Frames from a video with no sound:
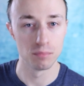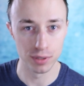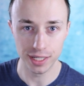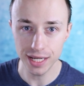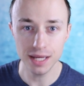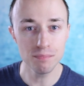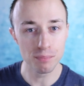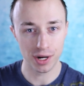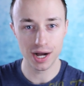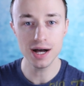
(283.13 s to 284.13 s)
But again,
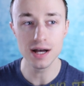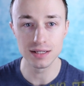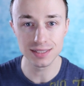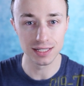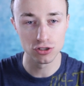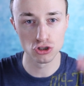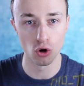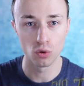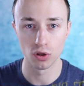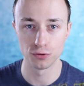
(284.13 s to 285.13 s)
because it's
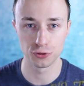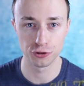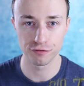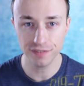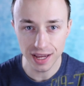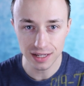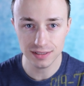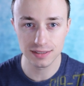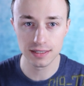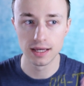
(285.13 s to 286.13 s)
so close to your
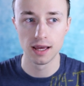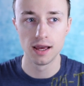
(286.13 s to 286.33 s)
face,